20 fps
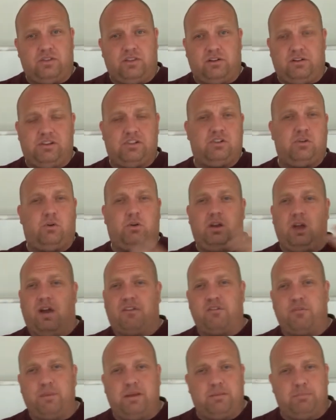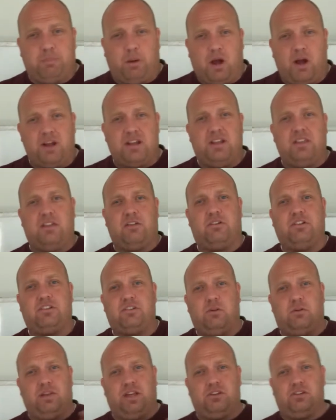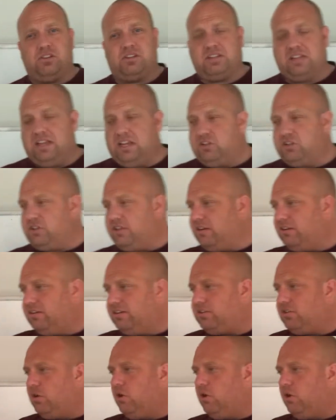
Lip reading: There is no government body, there is no legislation, there is